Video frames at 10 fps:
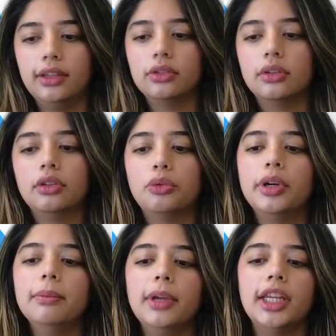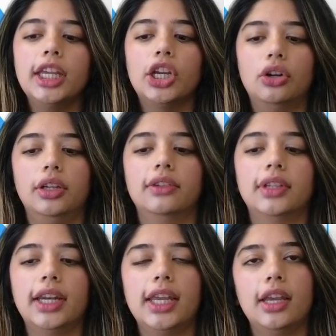So the three main areas
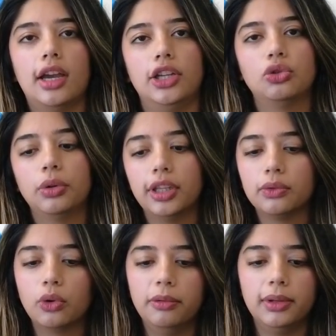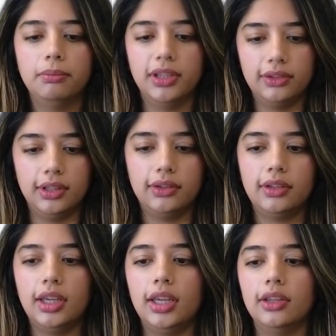that AI is transforming
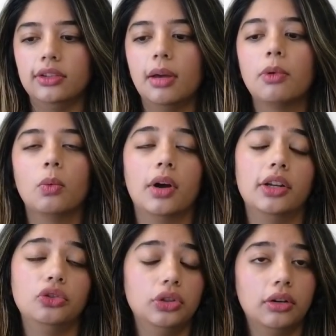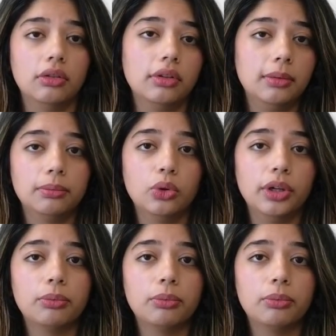business is number one, general employee